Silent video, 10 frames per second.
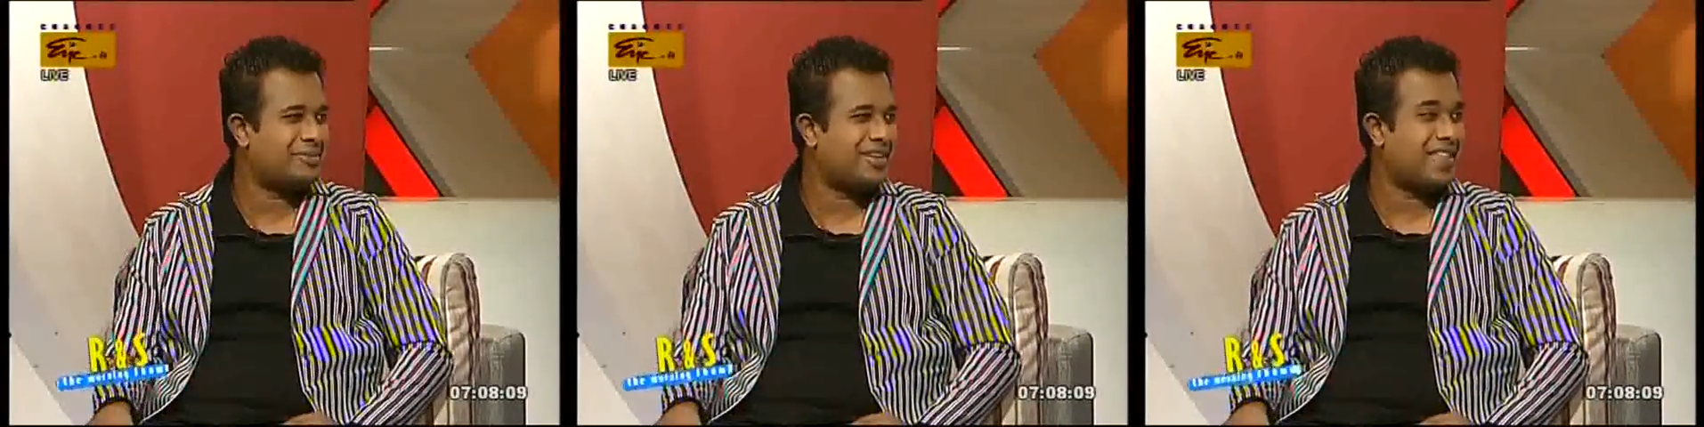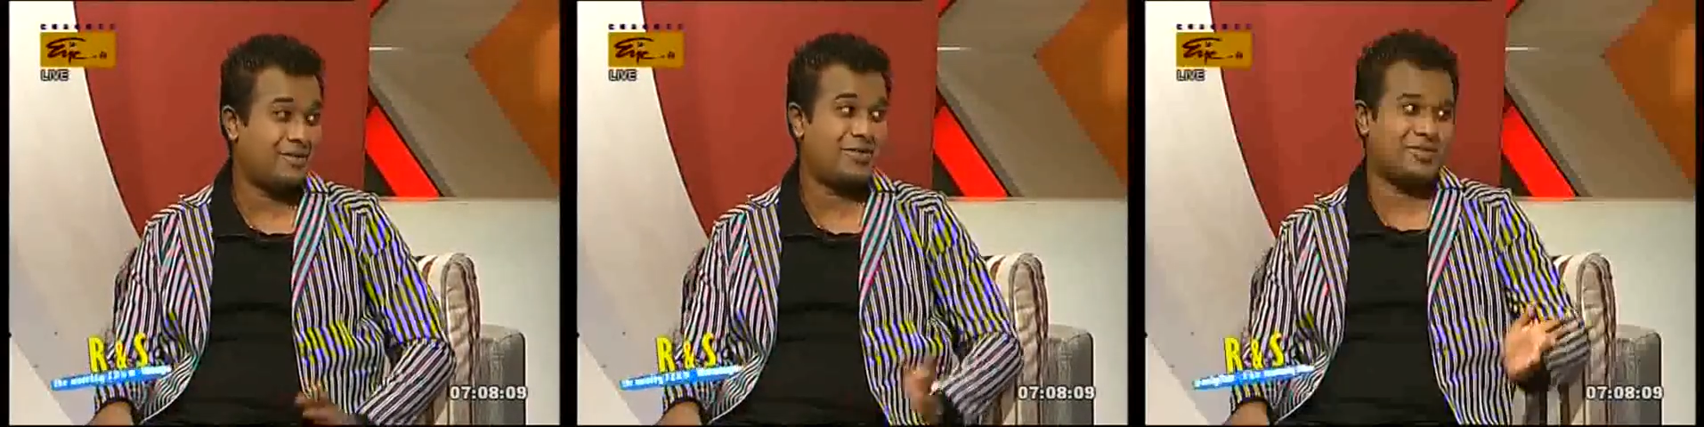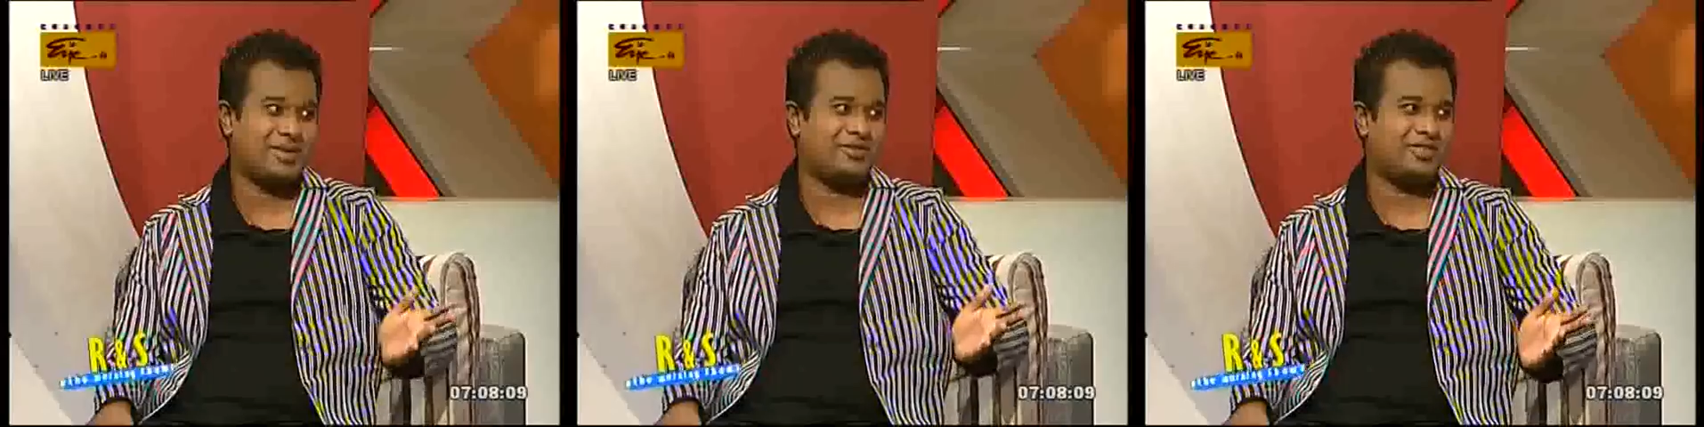and that was
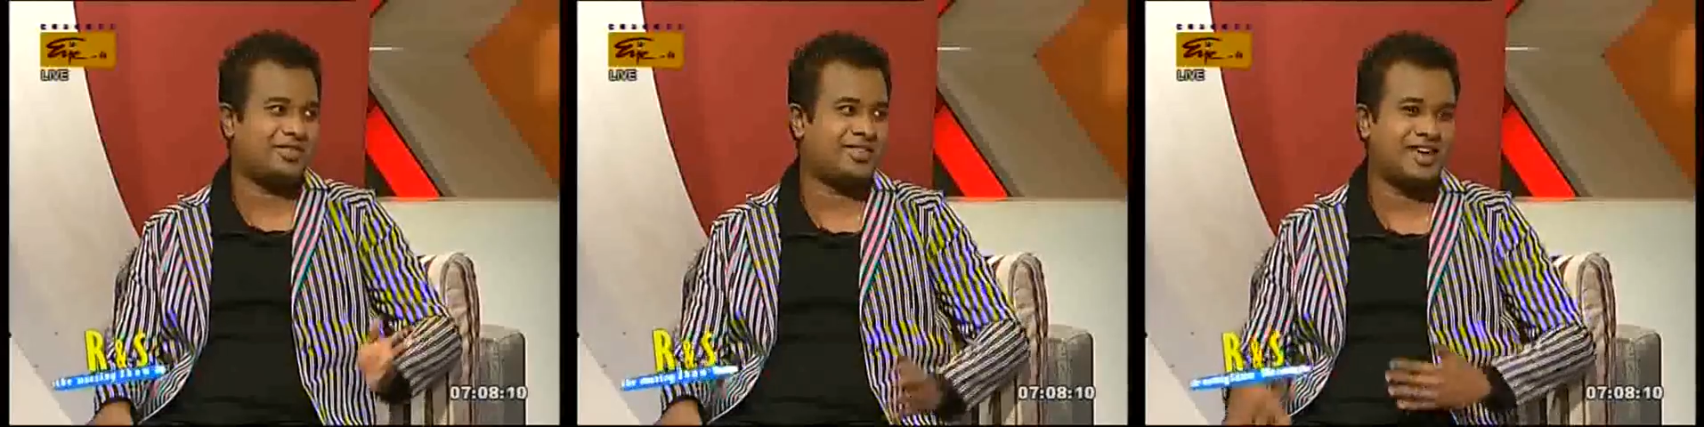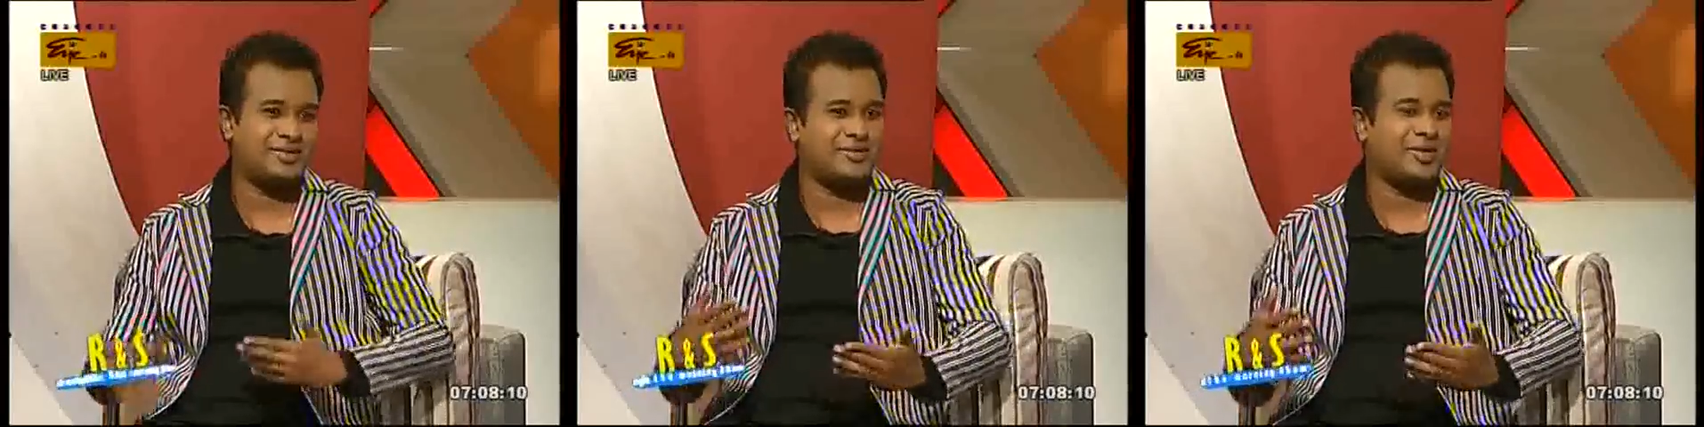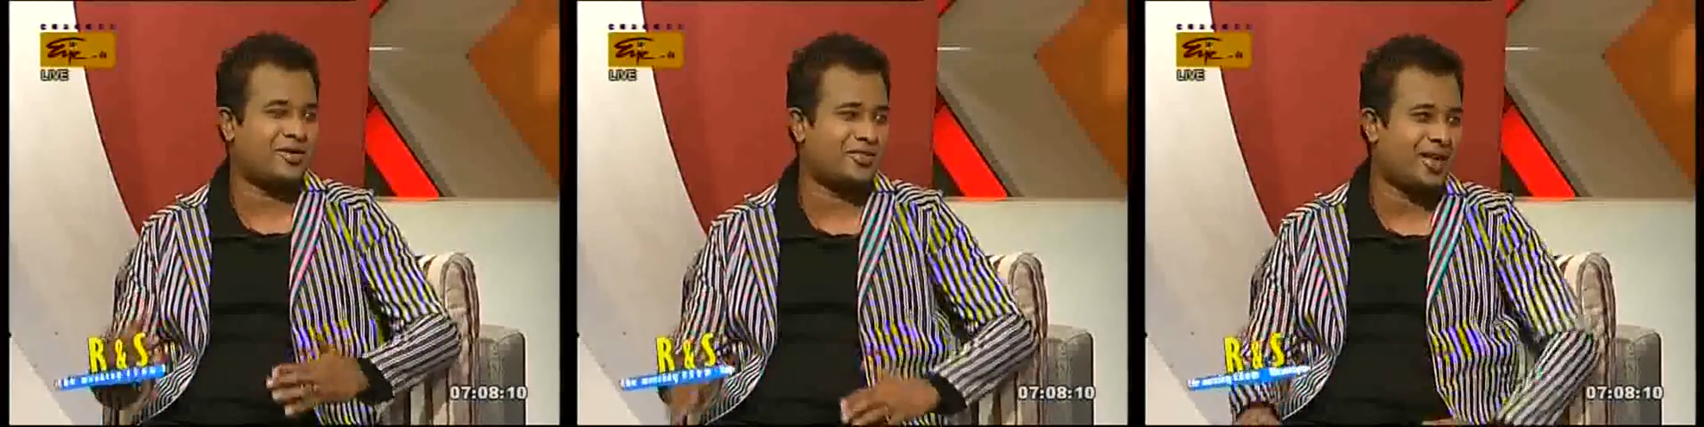my first time in
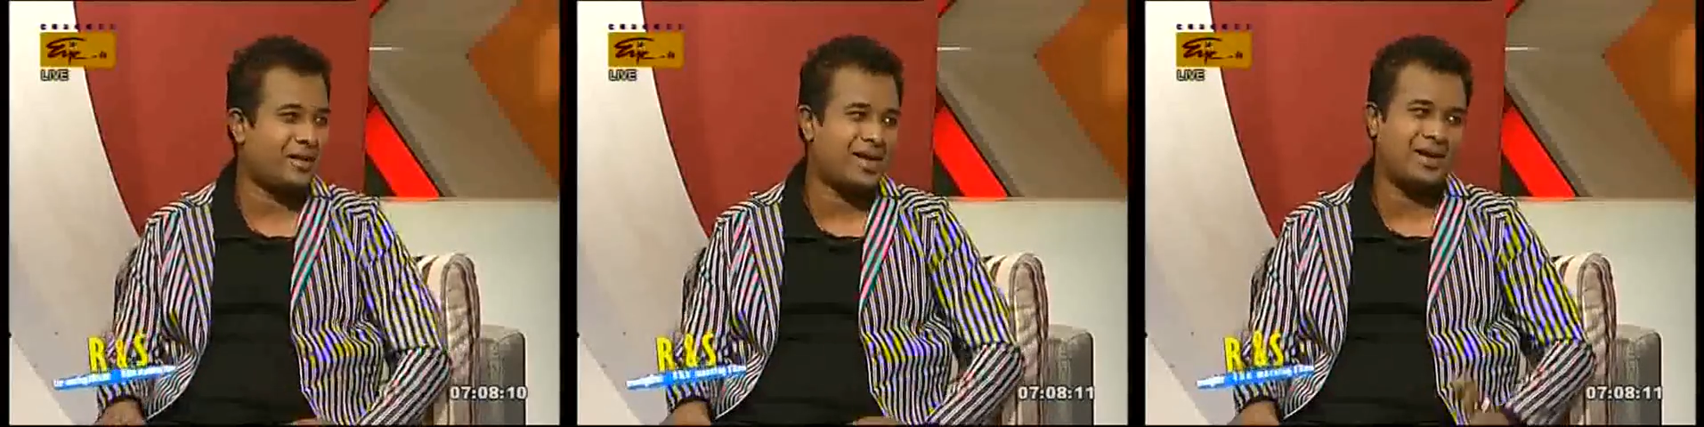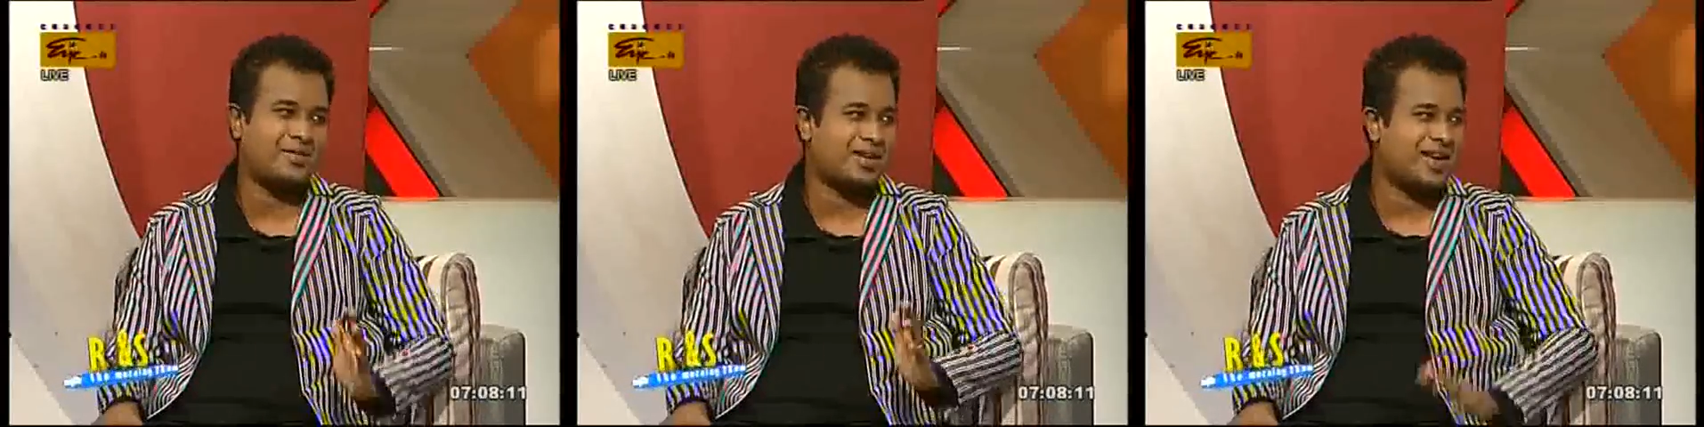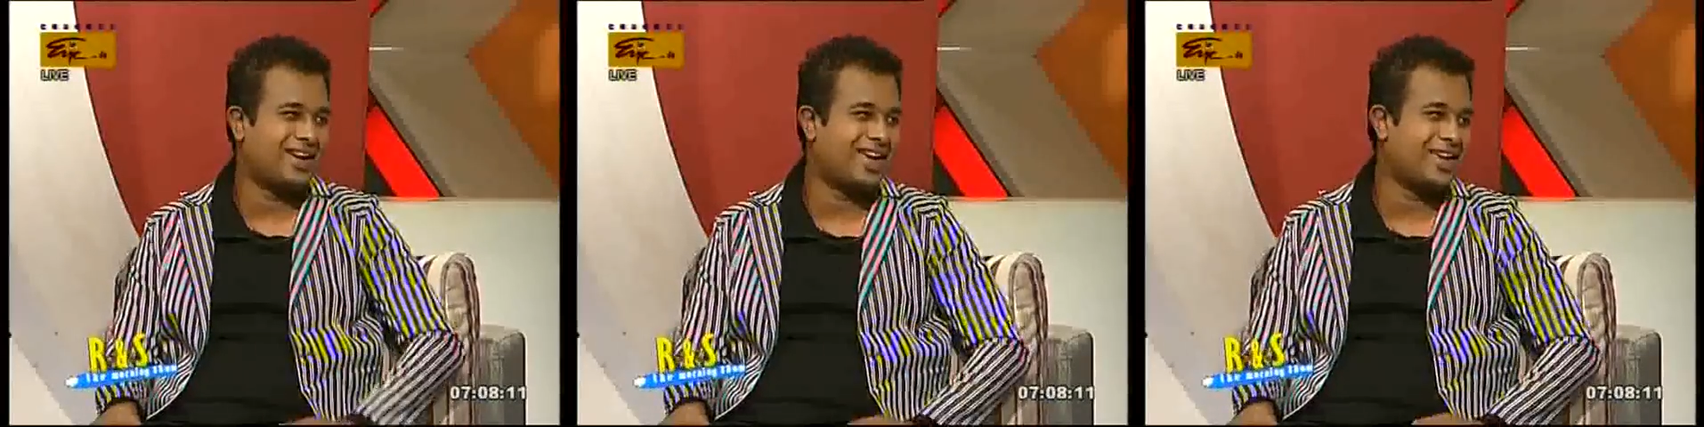front of a camera at a very
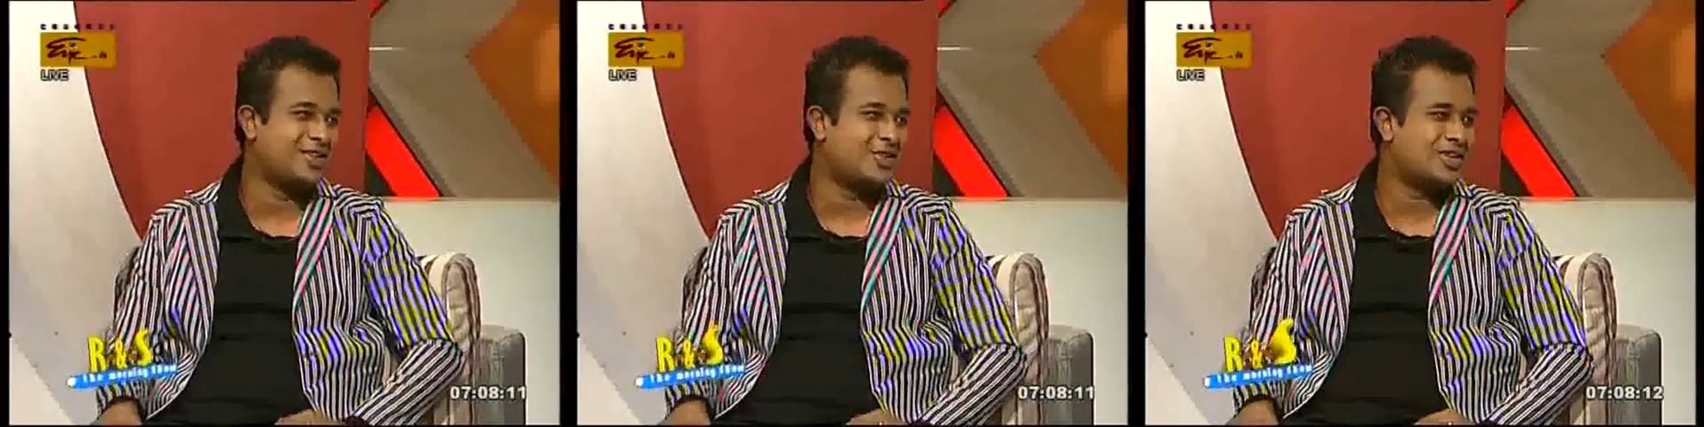young age.